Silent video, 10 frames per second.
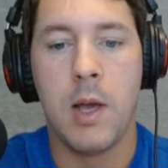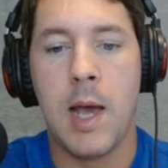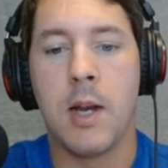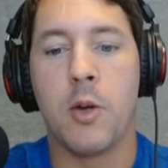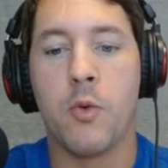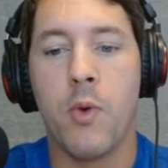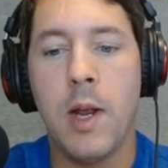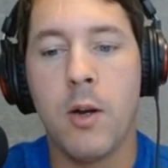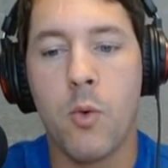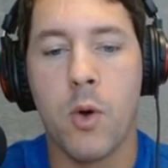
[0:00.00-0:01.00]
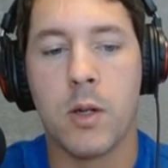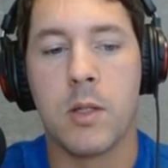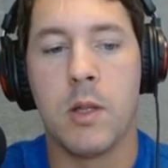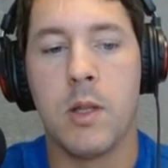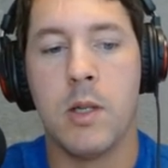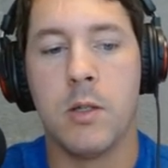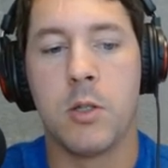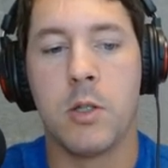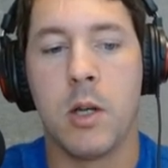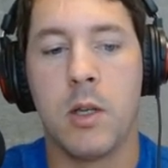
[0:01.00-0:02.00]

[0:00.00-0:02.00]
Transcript: and greater works than these shall